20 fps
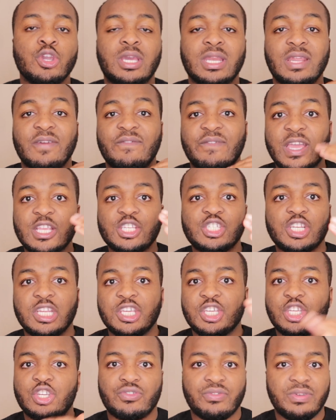could
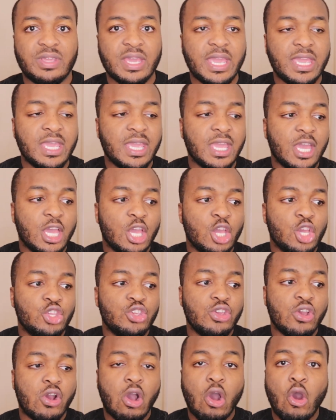eventually create
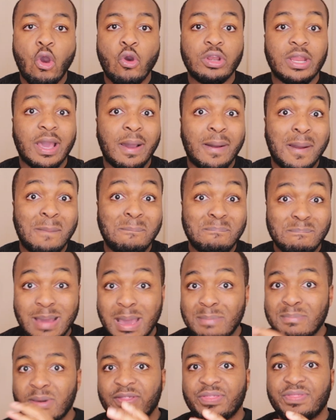your own, a
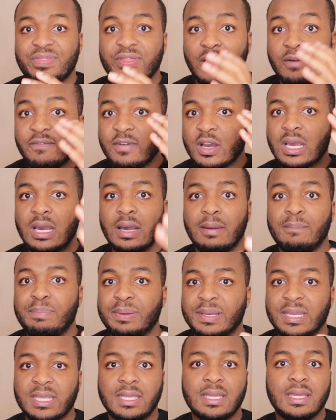mammoth of a
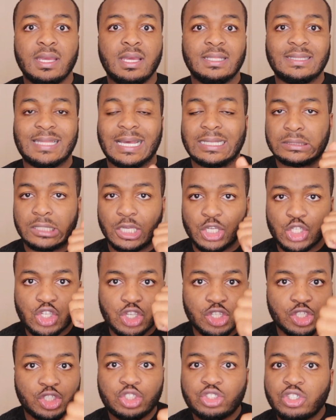company that does
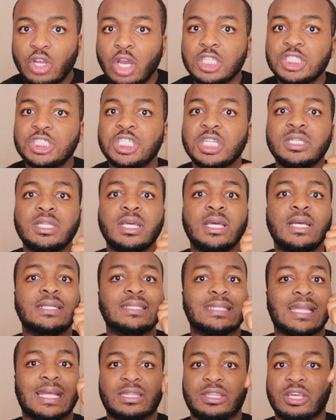construction,
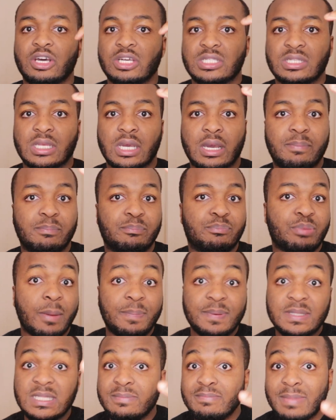that does
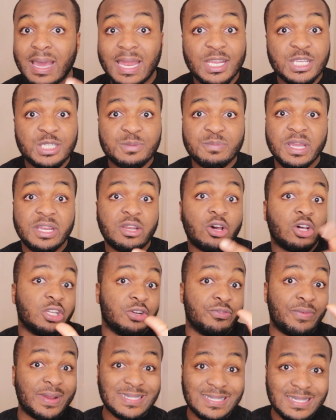property management on
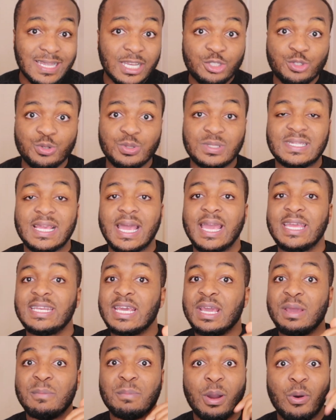the residential side,
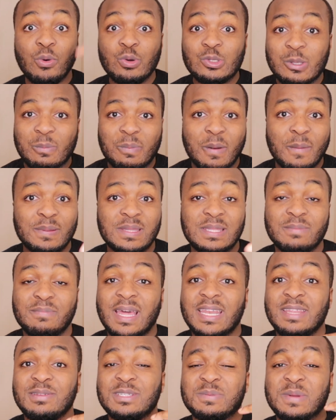but also property
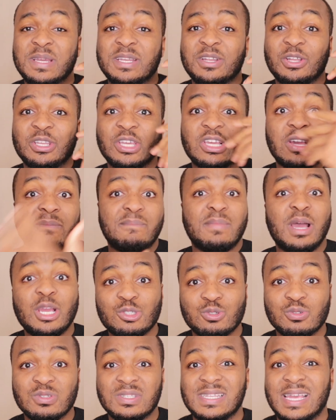management on the
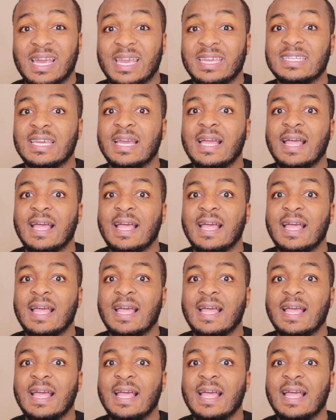commercial side.